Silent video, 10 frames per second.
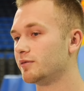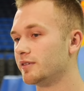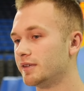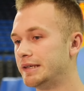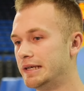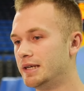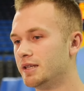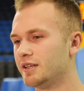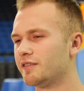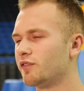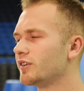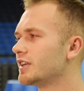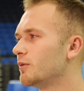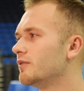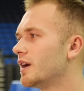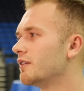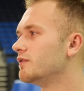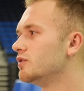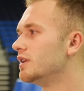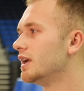This is the first time we've had a
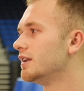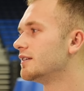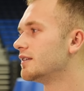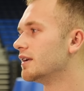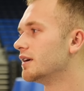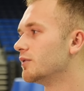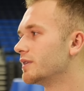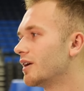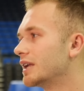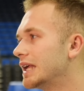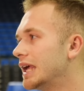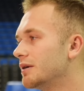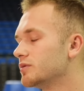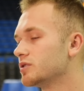few days without a game.